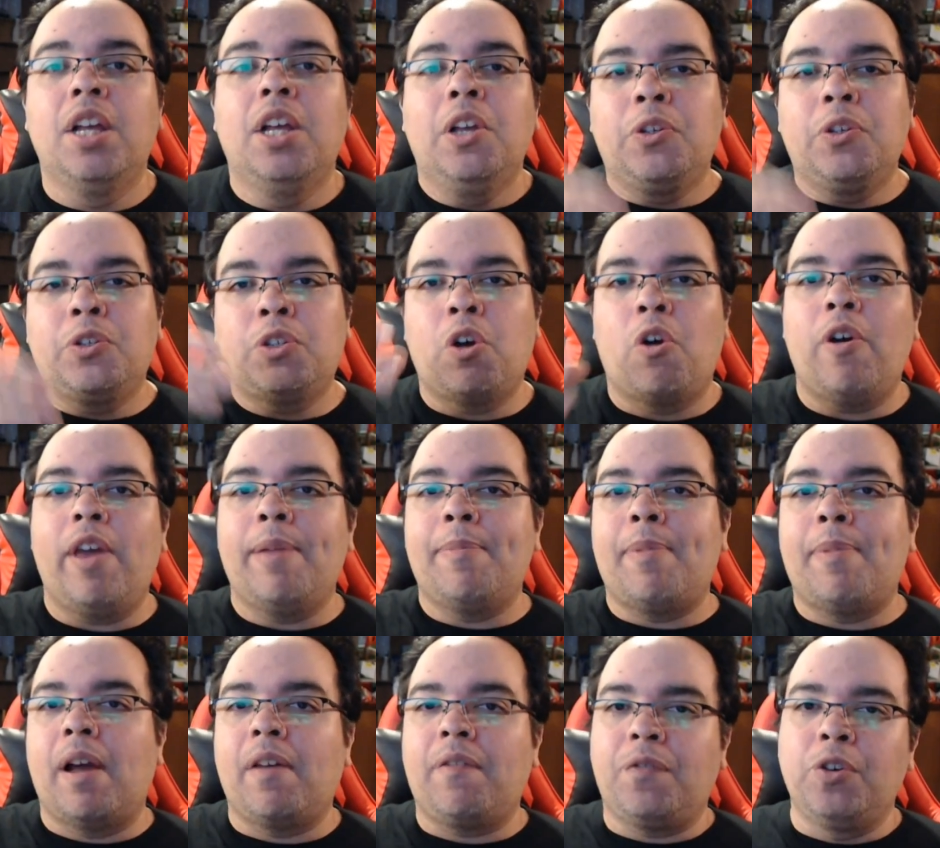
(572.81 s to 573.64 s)
So
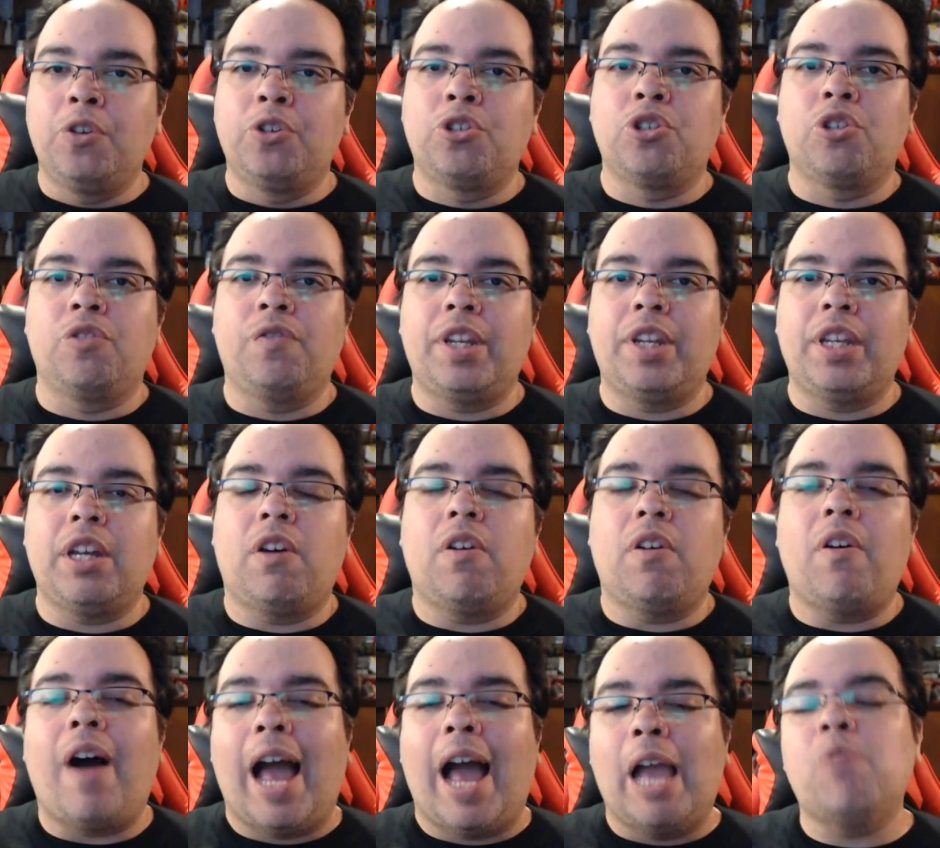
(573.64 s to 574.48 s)
in my future
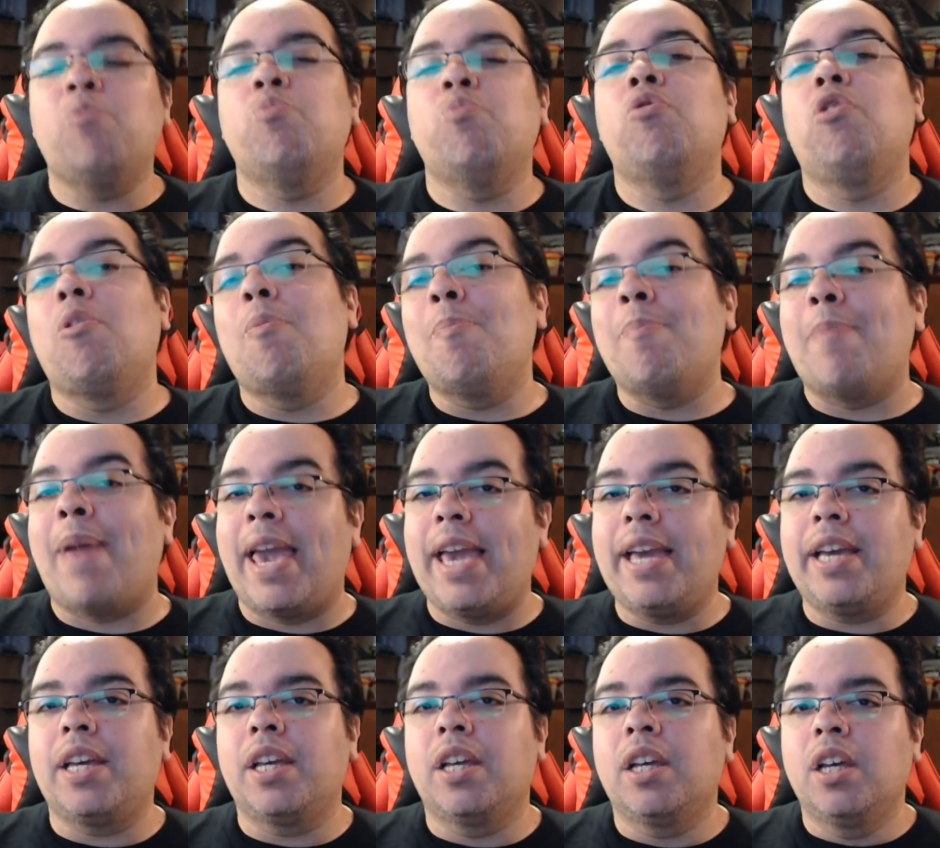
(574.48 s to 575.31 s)
video, I will
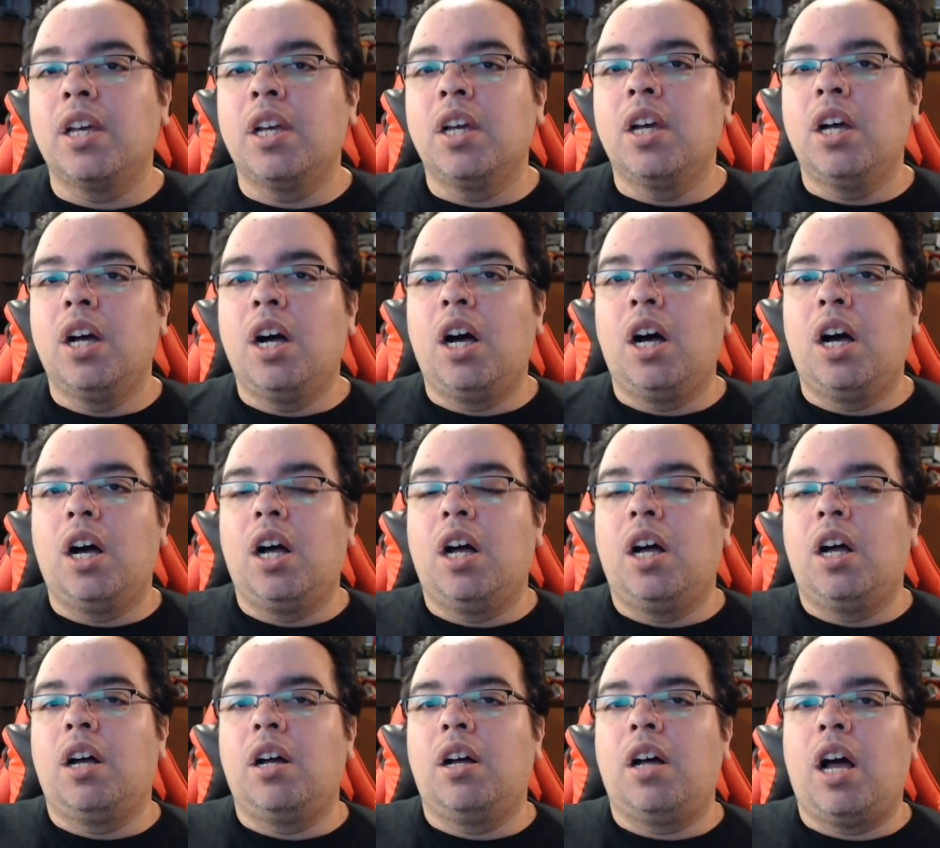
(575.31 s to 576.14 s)
make
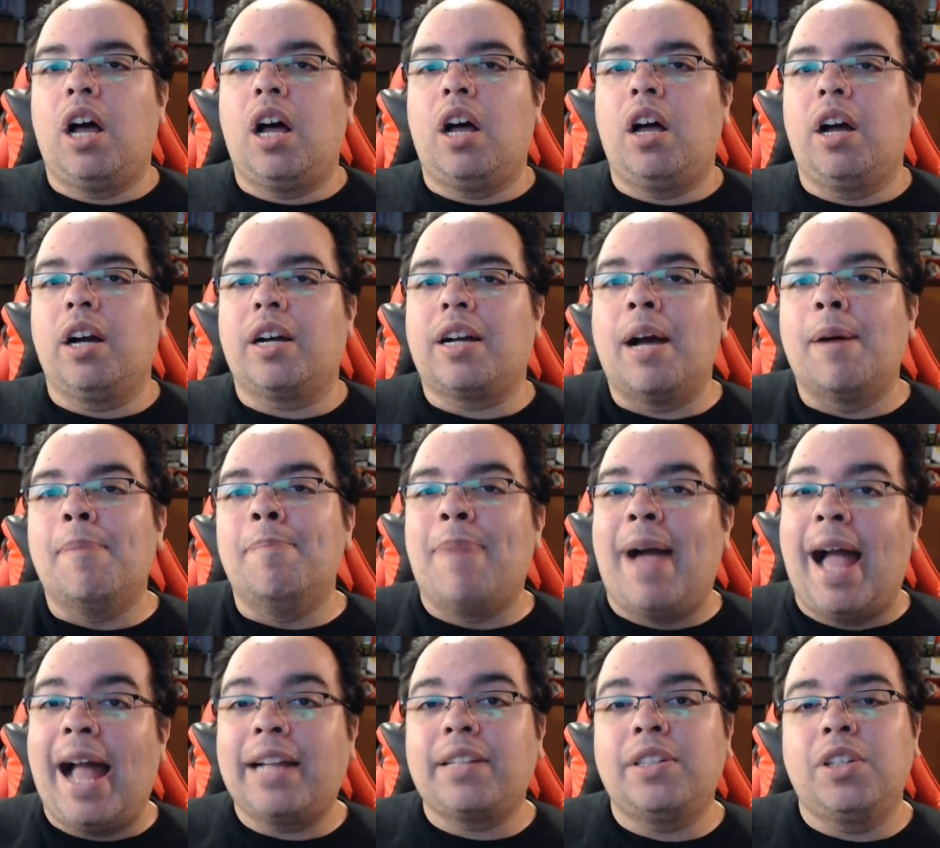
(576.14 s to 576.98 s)
uh, a
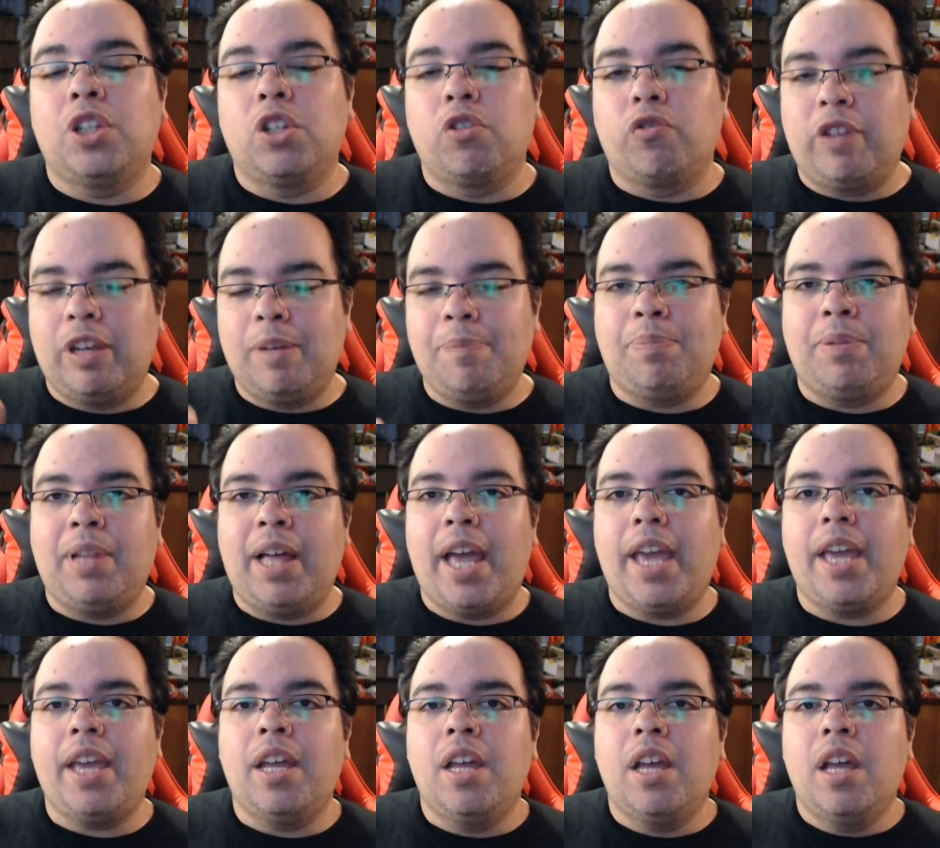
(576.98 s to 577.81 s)
comeback to the
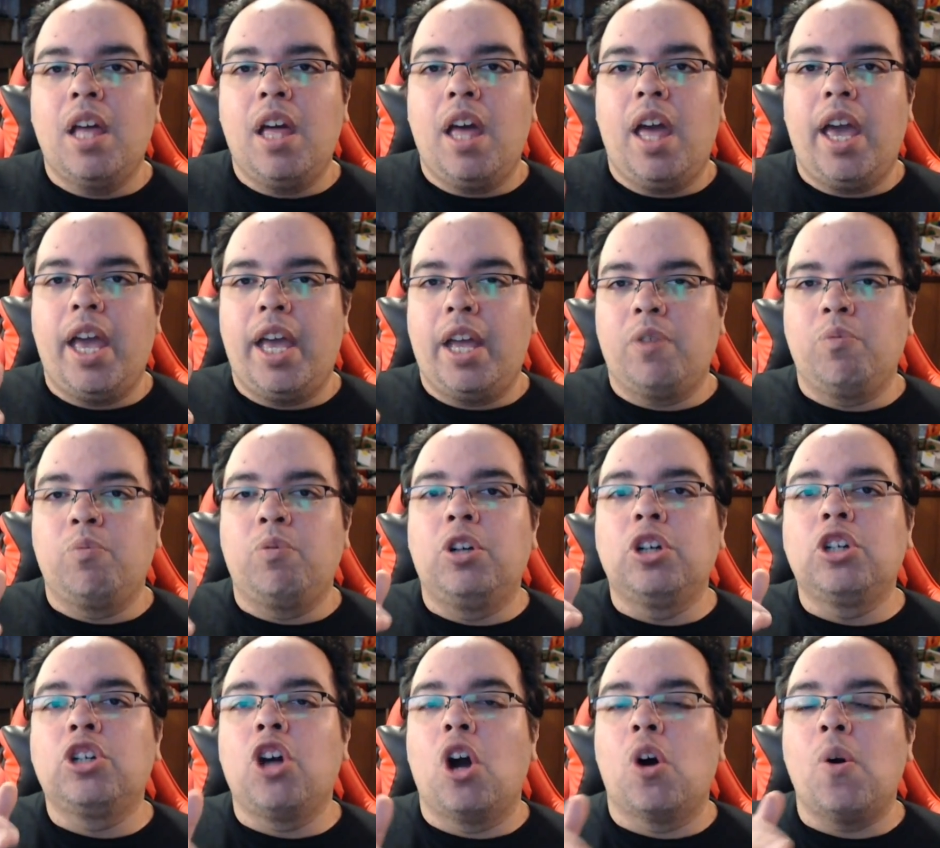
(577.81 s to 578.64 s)
replay and
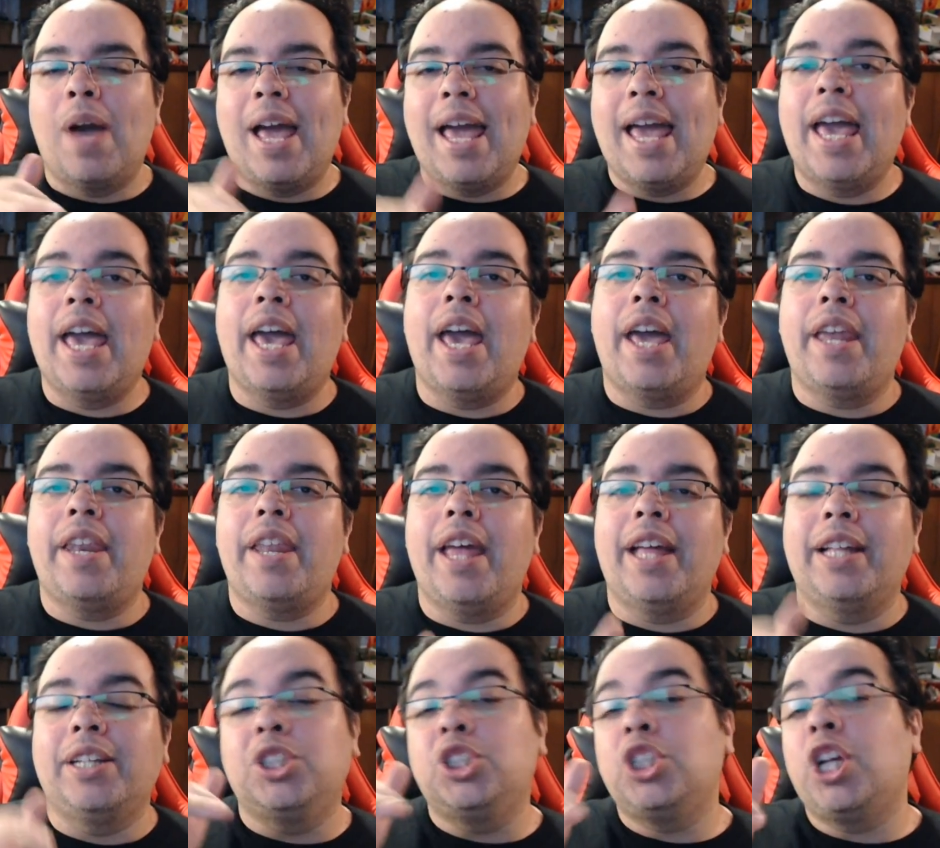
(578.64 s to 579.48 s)
we'll go ahead
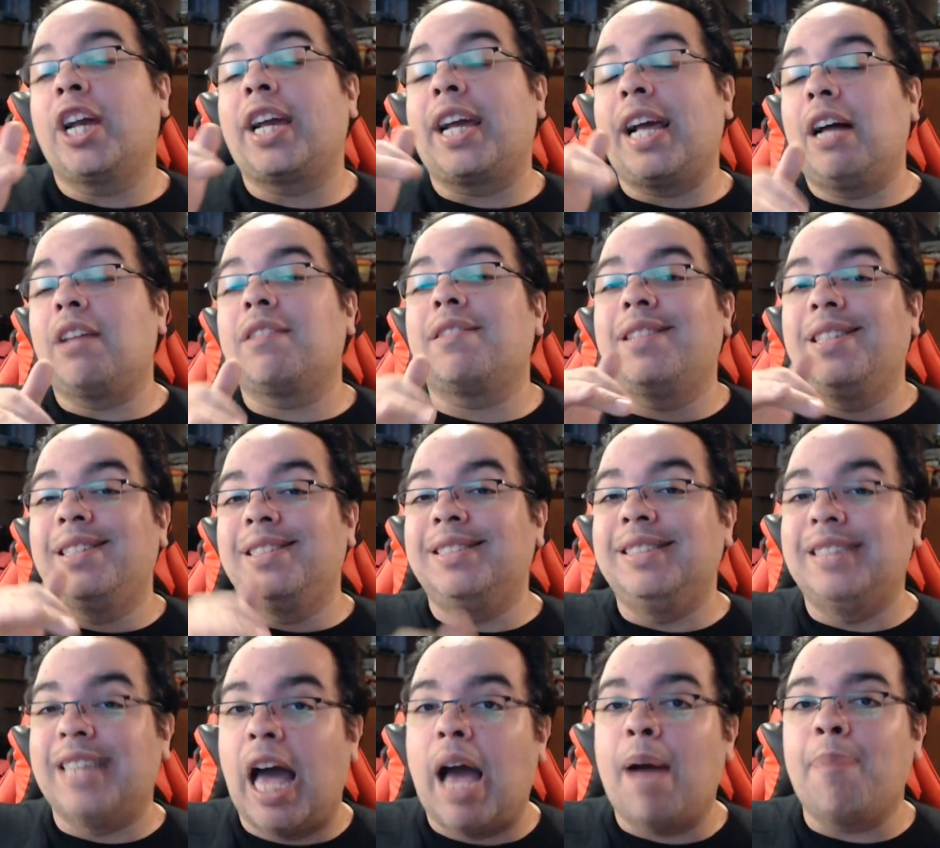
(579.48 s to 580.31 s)
and check out the
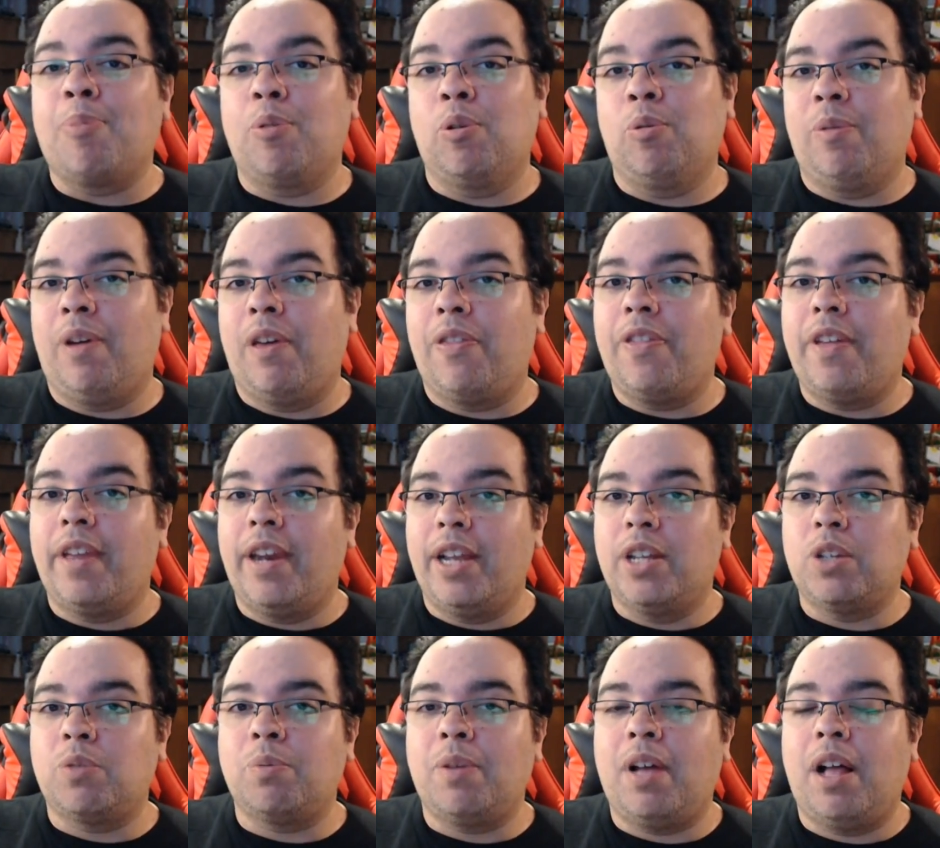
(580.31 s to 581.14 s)
Zapper with it
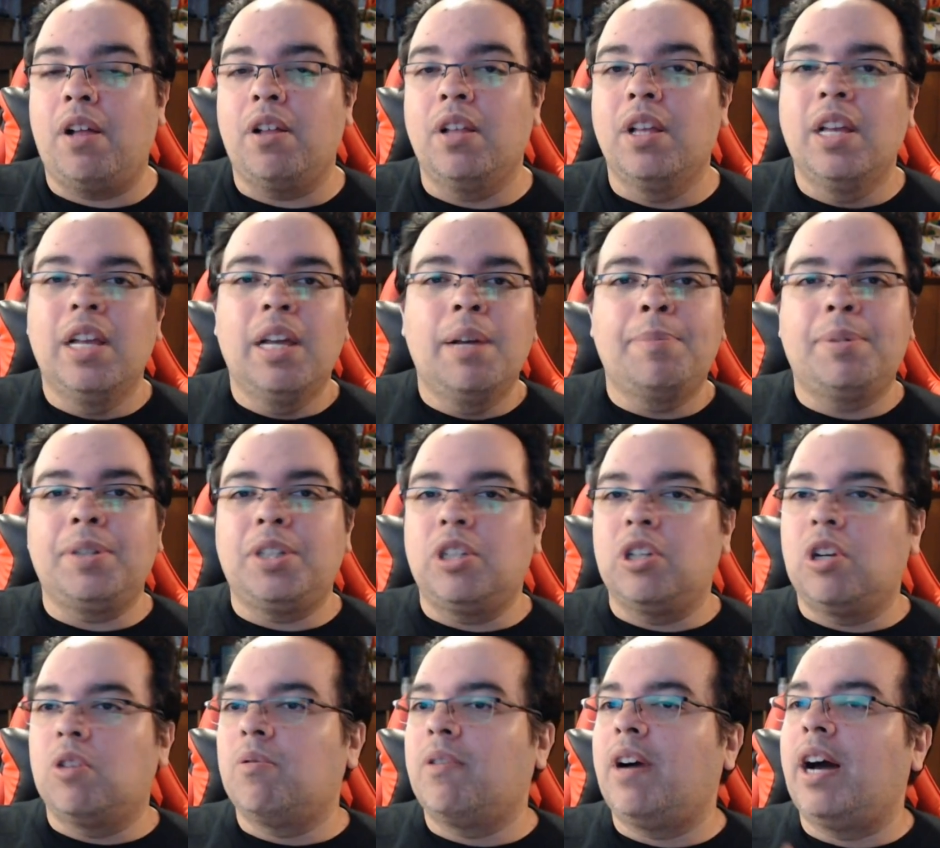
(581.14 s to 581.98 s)
as well. But you
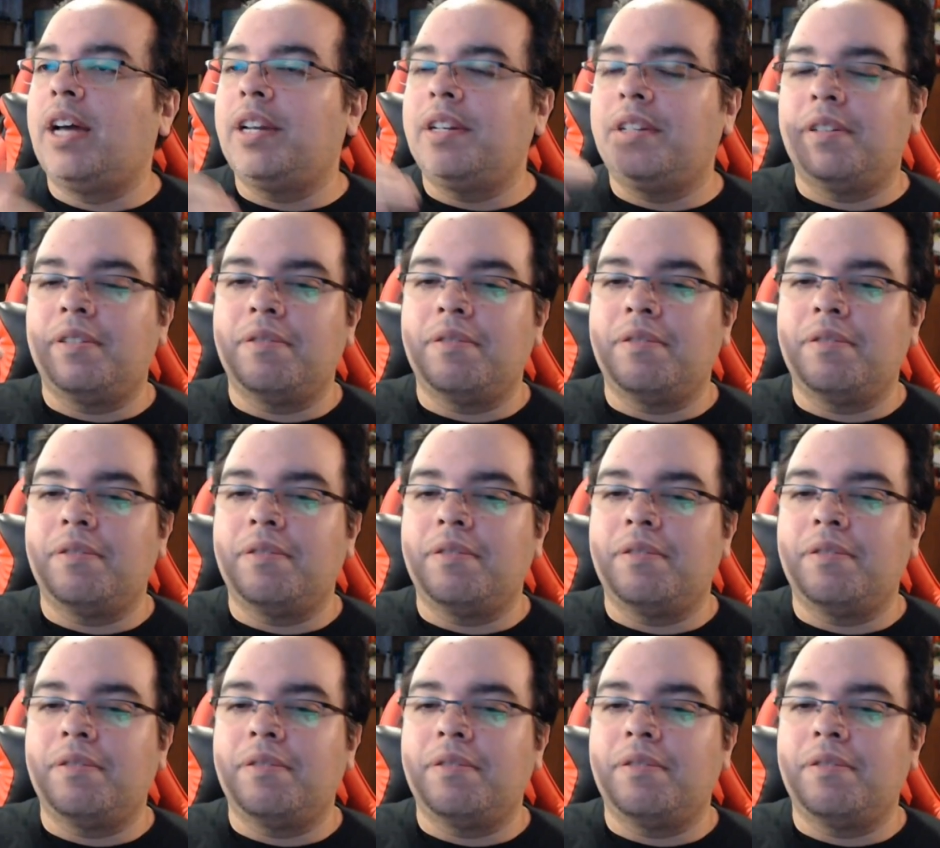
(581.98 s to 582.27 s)
know what?